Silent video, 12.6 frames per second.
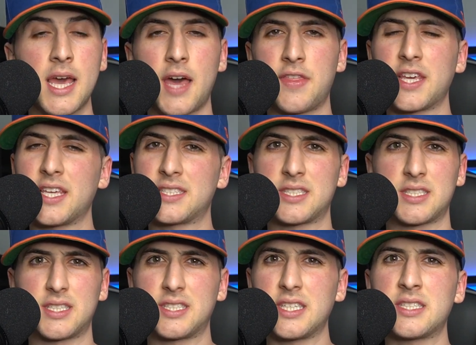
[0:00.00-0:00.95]
I think his is
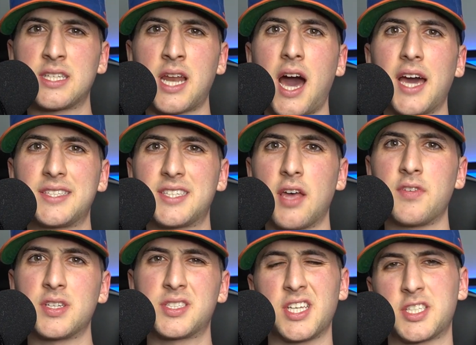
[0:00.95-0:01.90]
a season high
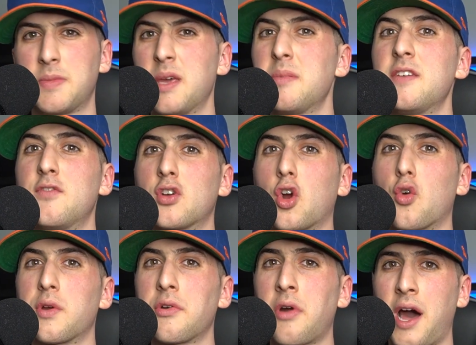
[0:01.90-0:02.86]
seven assists, maybe even a
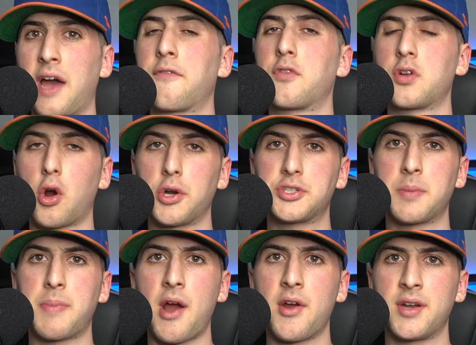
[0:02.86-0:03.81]
career high for
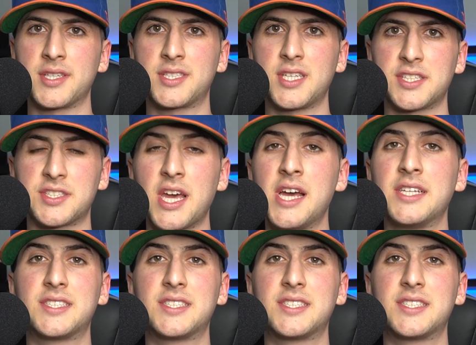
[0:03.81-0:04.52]
RJ Barrett in assists.